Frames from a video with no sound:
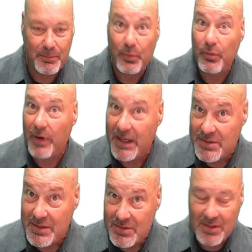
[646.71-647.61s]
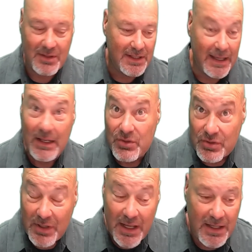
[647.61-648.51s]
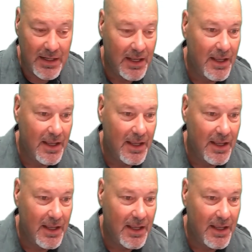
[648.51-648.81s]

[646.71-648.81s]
presence on the internet,